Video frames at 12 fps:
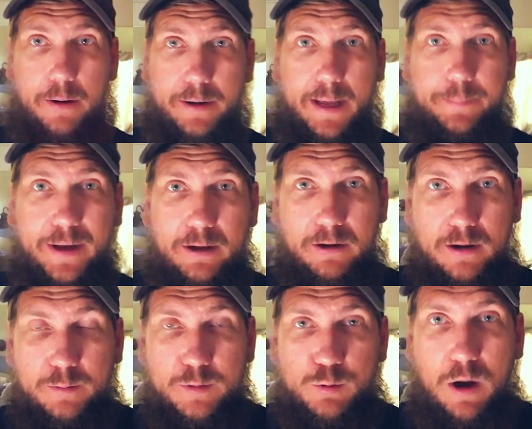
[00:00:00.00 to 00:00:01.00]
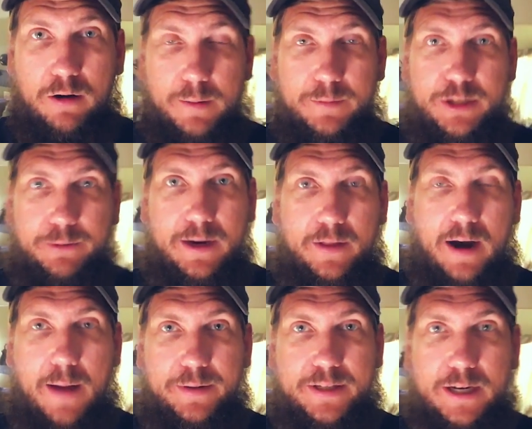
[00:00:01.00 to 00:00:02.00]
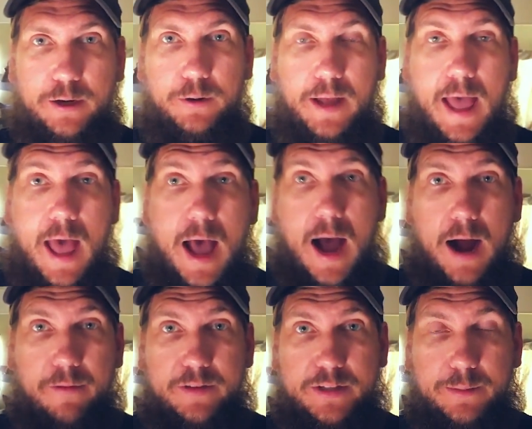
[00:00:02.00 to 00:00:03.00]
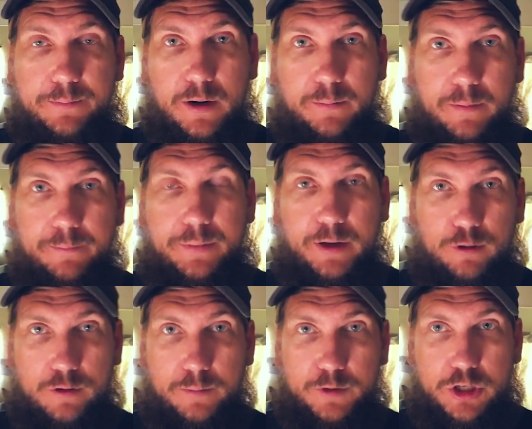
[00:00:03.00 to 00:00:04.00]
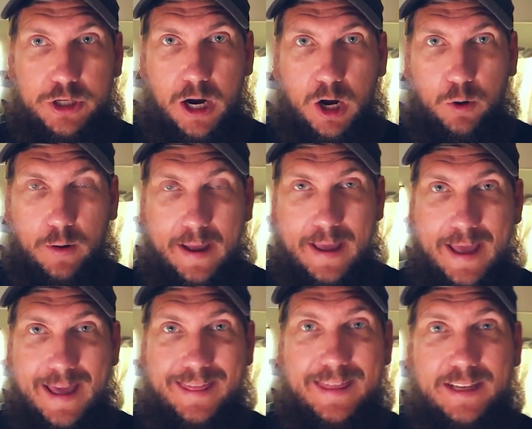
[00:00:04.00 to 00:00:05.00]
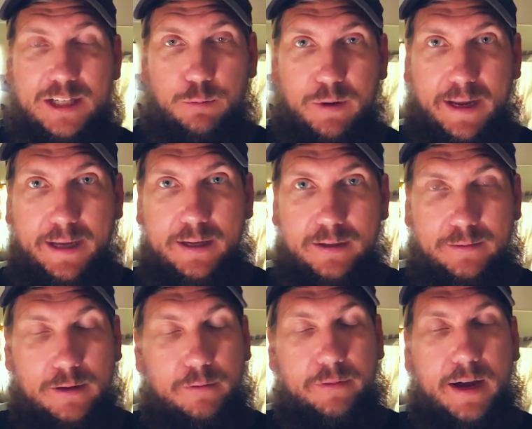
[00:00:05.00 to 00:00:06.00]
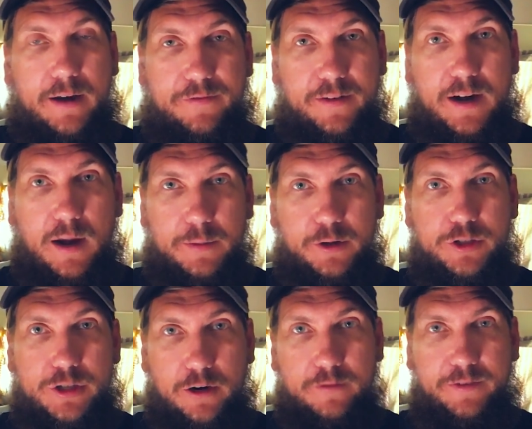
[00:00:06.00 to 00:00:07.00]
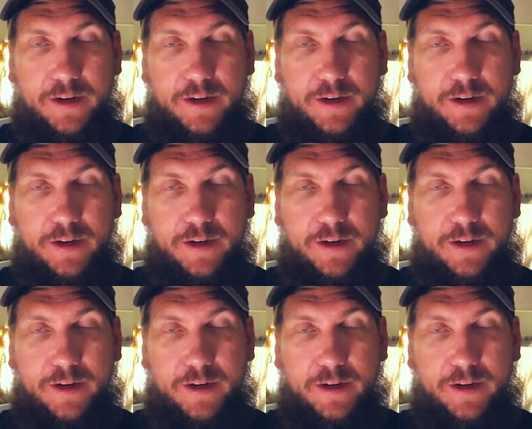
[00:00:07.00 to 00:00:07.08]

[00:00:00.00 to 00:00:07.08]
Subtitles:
Howdy Pilgrims! Welcome to another episode of the Suburban Pilgrims Show. This week, we've got a phenomenal show for